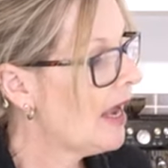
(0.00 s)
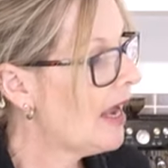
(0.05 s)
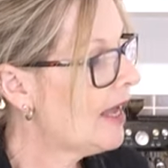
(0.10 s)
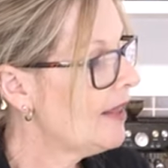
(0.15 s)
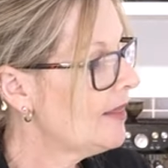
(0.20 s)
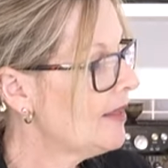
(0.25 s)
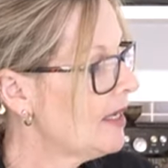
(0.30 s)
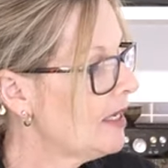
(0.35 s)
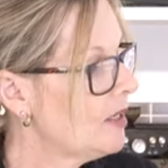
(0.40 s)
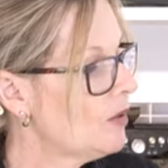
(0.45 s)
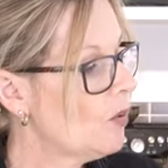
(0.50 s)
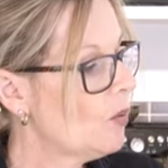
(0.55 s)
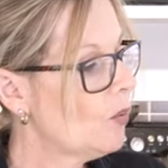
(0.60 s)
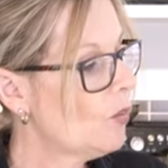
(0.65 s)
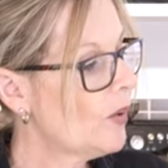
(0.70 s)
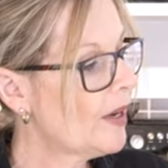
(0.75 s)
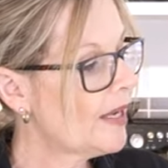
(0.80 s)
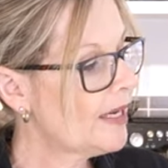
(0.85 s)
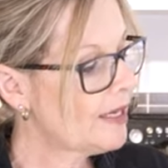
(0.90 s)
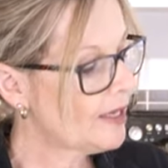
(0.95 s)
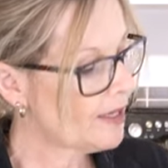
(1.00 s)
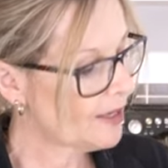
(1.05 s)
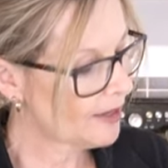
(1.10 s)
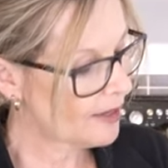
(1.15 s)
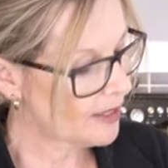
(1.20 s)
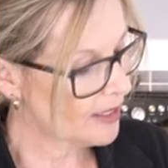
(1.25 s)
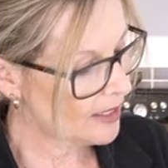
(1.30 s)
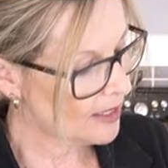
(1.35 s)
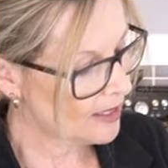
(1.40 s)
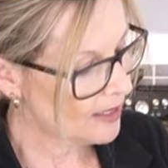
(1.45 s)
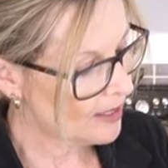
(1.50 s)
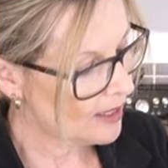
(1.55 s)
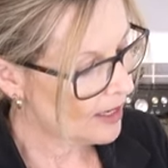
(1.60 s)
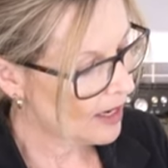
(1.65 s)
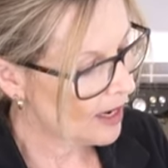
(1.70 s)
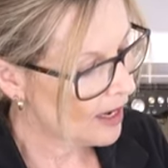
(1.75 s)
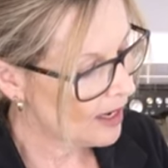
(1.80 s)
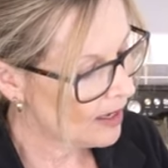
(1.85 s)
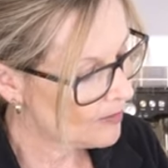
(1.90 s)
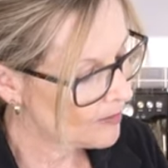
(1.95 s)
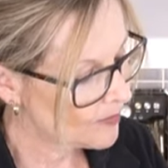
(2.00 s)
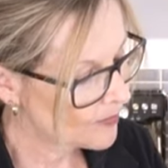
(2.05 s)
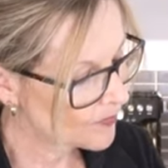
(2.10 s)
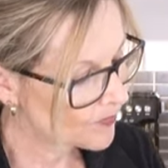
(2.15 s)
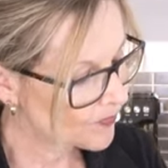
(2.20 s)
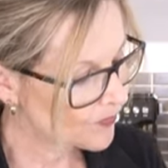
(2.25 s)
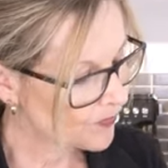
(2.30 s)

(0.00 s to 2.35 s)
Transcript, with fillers: And then when the um,